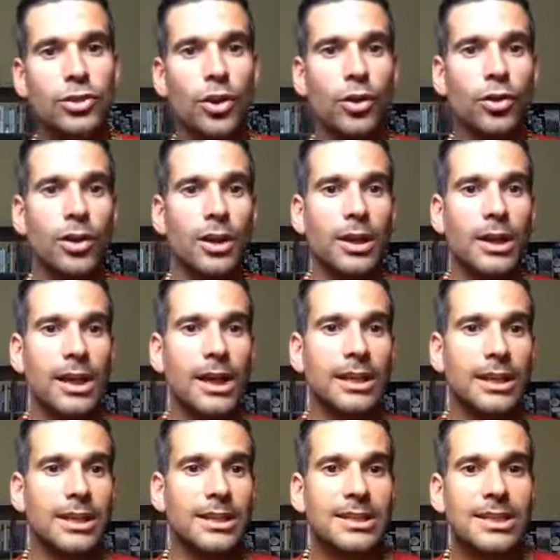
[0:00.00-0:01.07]
So
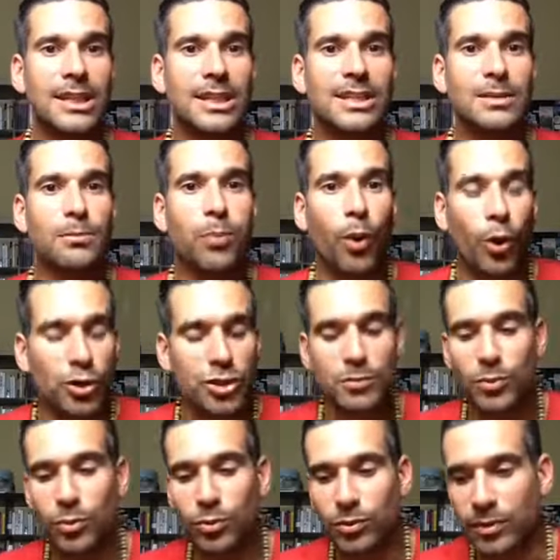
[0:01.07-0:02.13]
it's
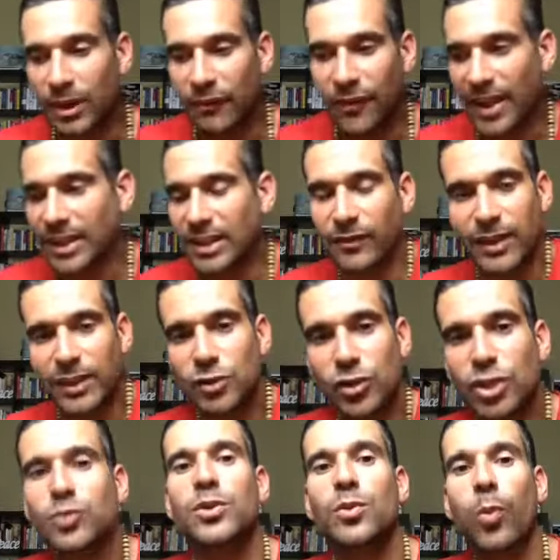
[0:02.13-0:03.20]
impossible effectively
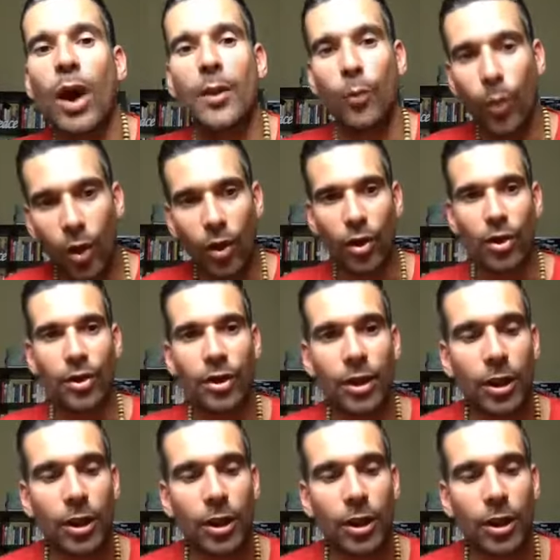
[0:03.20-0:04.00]
just with one word.